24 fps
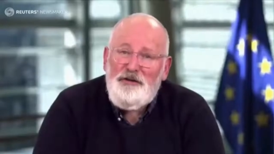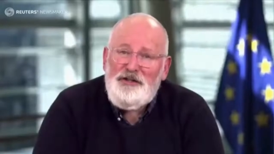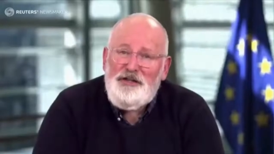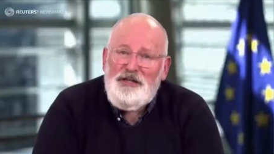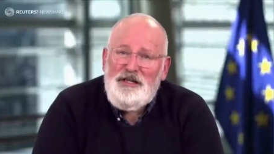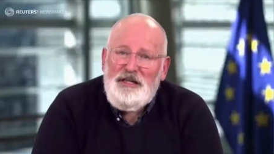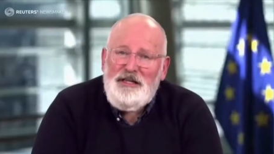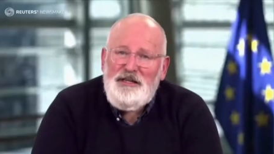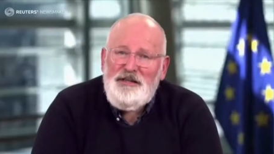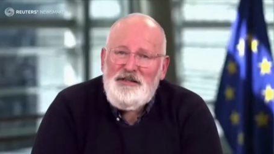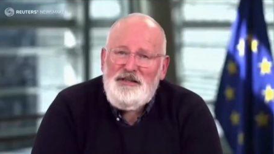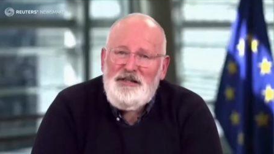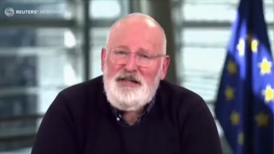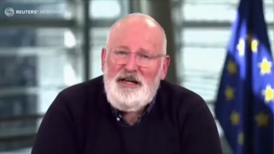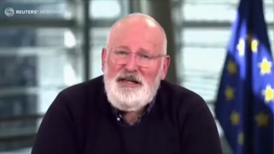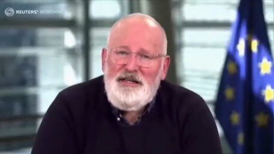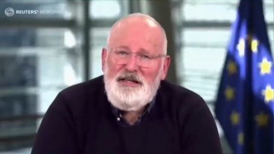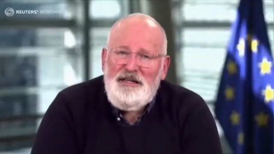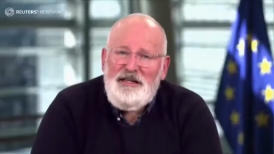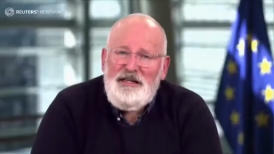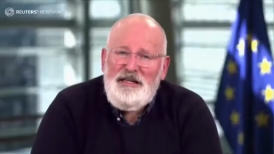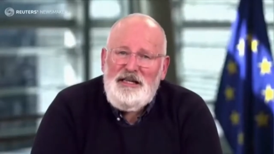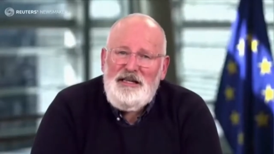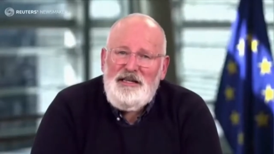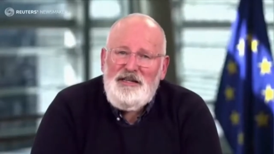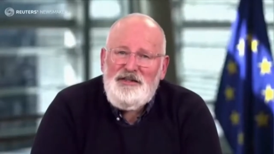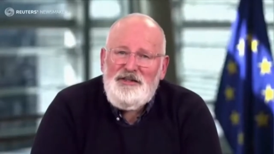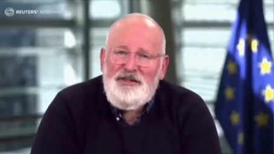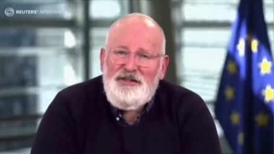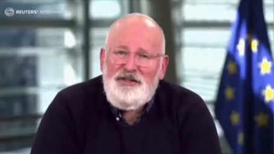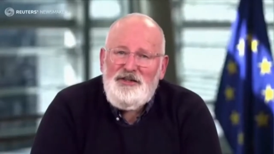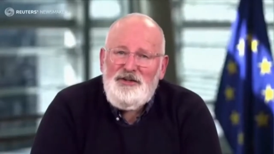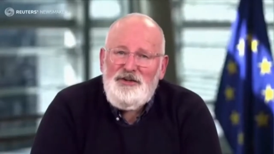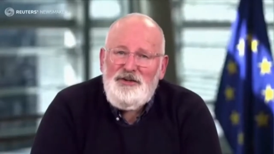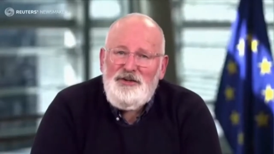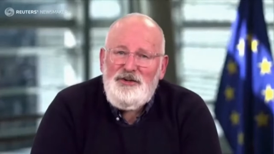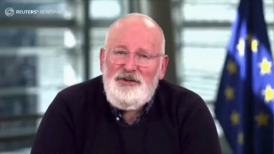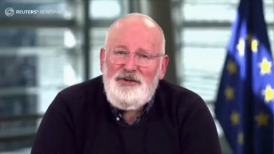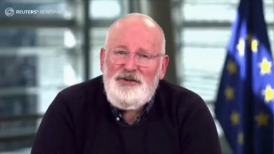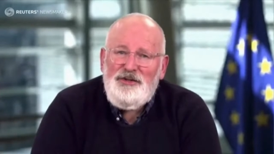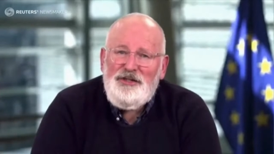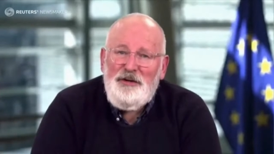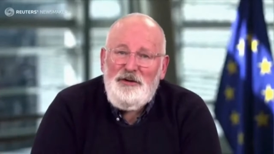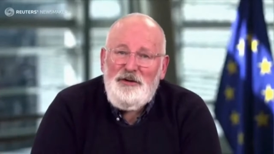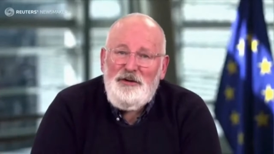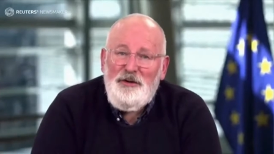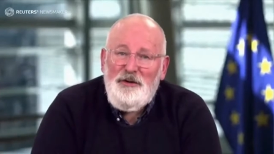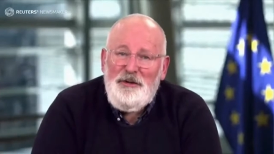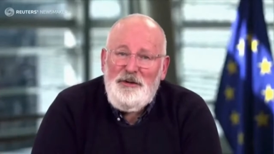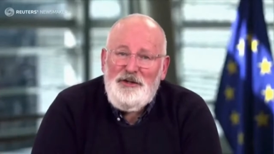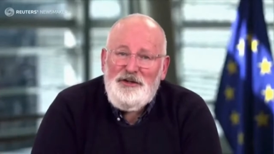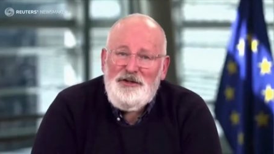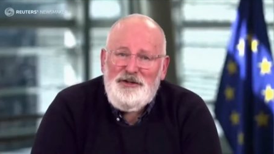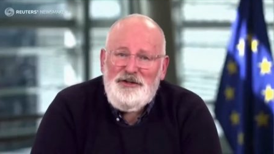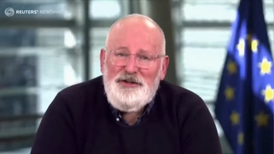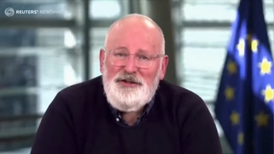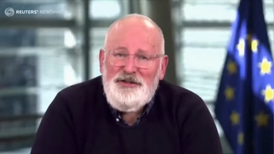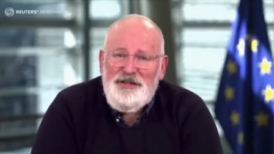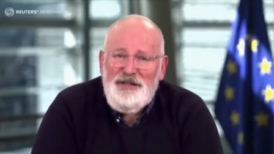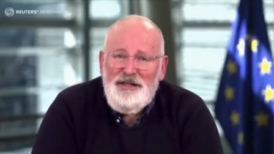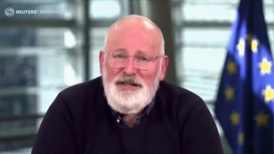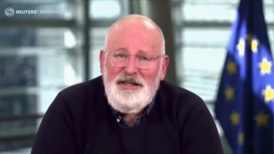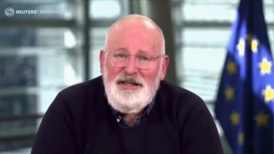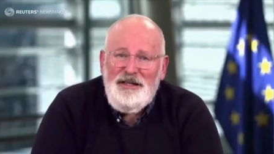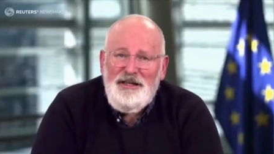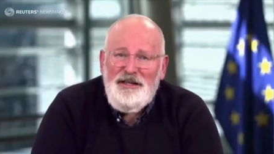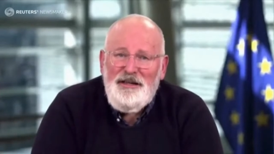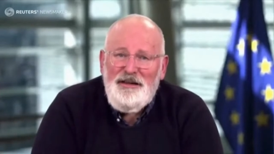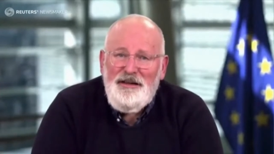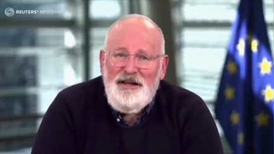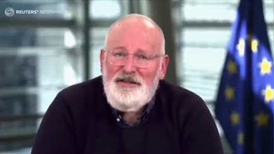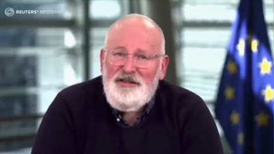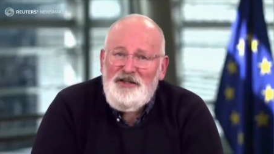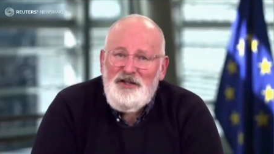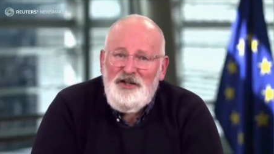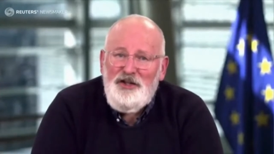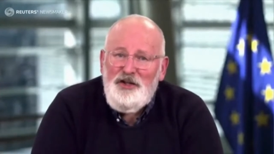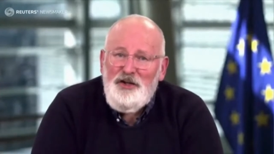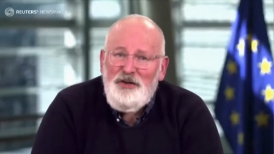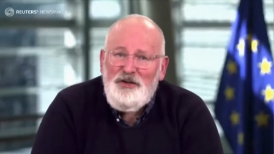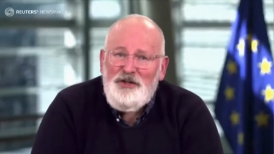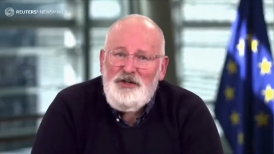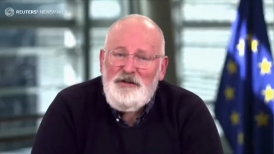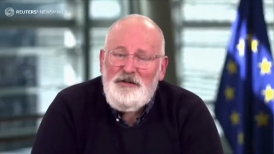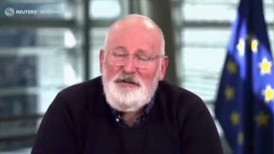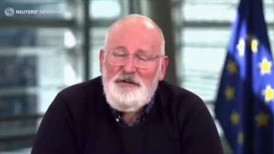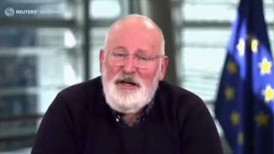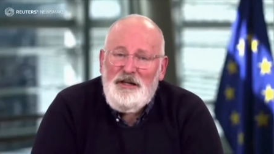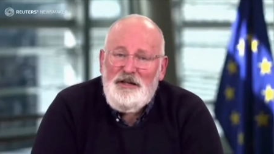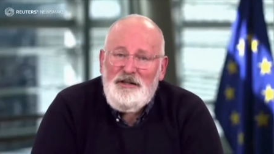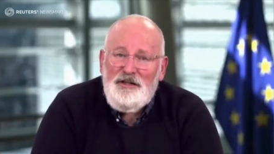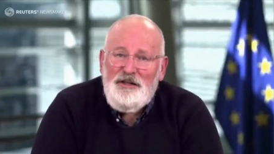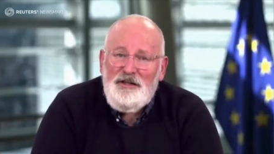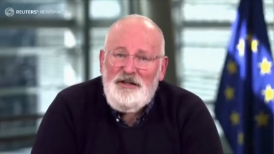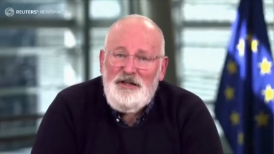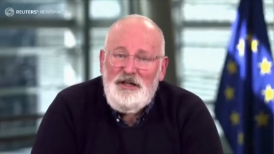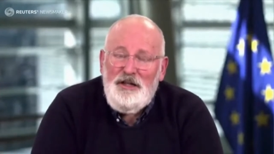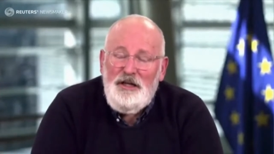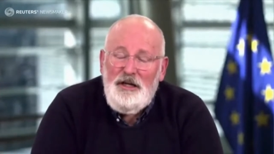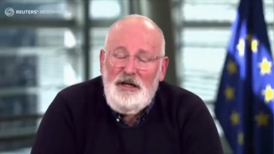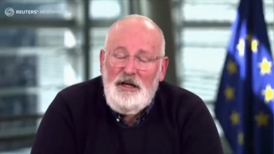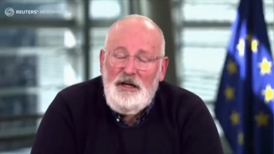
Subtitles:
obviously, is that it leads to zero emissions. That's a huge advantage.